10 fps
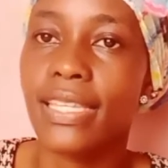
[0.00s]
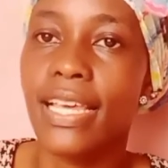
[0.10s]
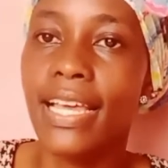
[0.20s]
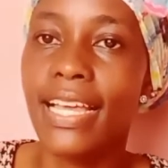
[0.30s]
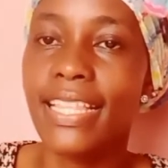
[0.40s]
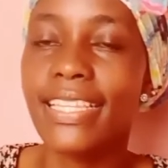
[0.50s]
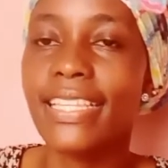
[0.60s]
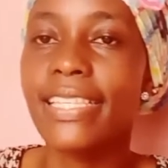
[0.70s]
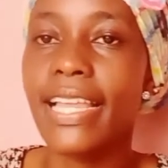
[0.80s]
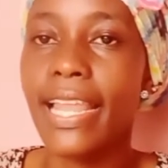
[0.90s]
This is the
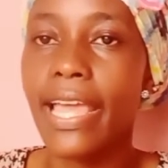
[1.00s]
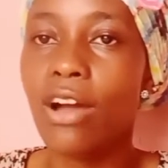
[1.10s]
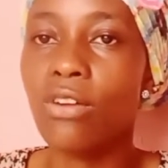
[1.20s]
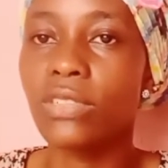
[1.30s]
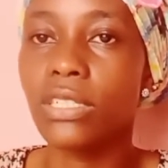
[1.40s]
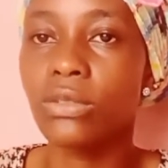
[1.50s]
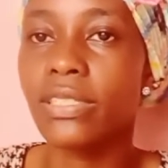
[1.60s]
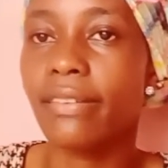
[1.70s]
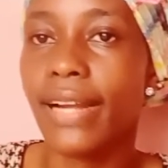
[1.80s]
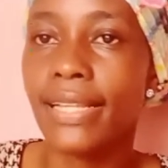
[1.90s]
layer of the
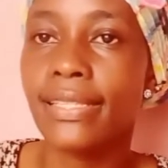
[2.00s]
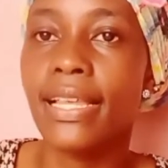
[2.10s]
uterus,